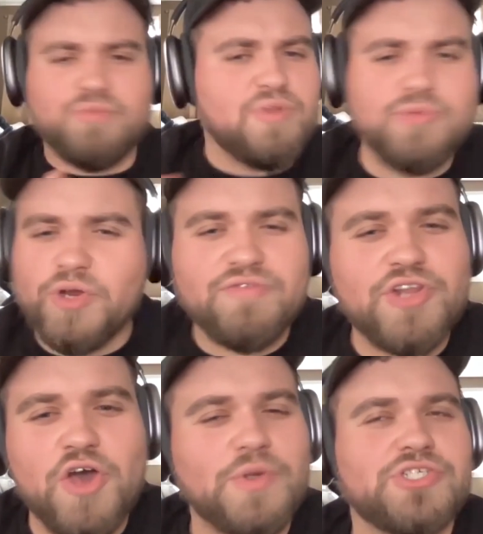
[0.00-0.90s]
Some of them don't
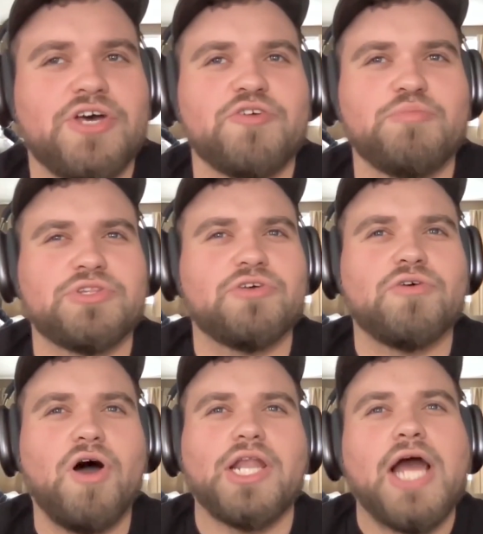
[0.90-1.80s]
even know each other, but
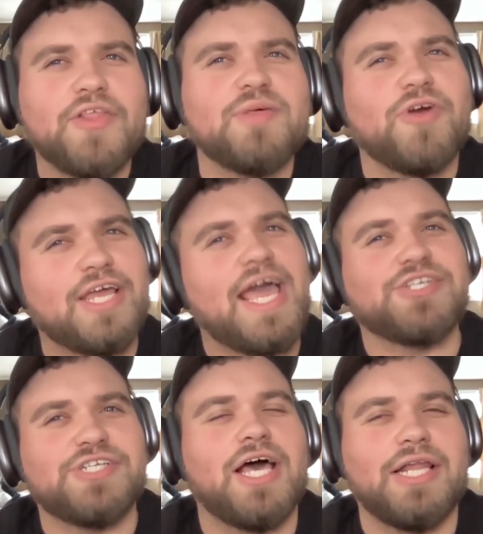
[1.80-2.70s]
a lot of them are like
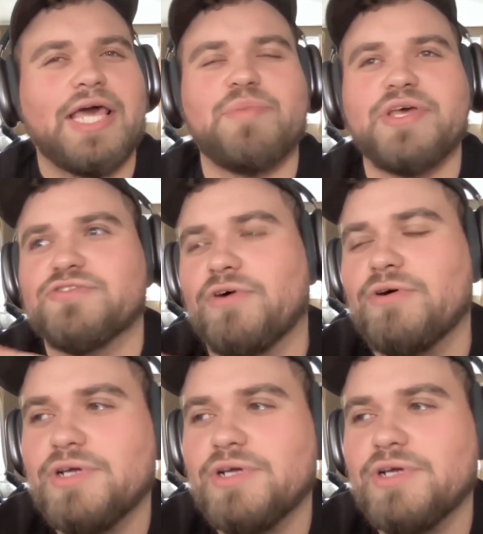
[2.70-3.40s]
actually LA based